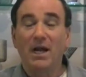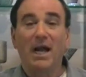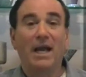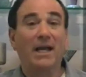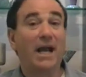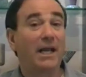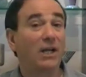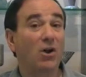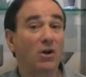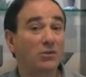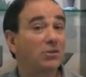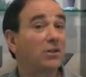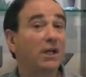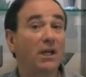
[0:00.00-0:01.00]
and I can
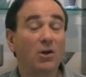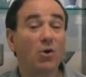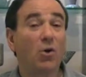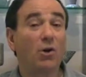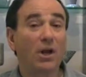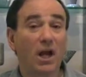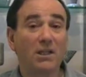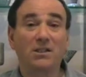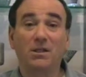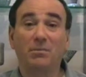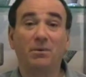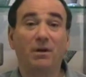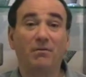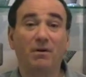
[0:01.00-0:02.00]
also get a
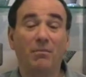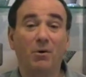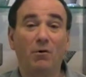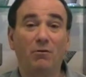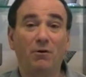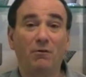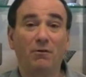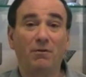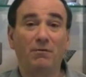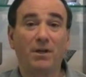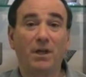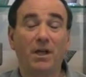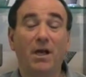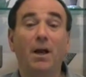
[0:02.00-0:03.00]
colonoscopy if I'm over
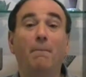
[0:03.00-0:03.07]
50